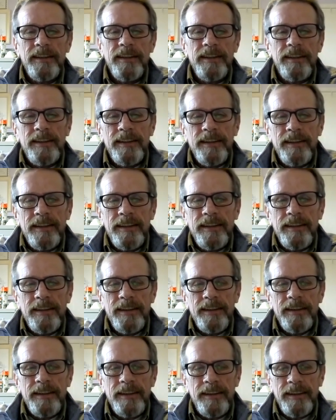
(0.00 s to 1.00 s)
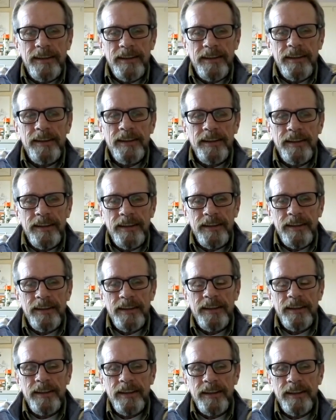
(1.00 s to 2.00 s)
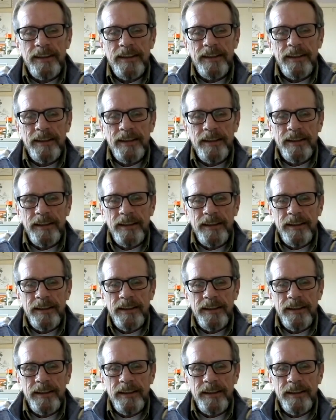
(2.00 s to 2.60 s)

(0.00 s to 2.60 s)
This person isn't speaking.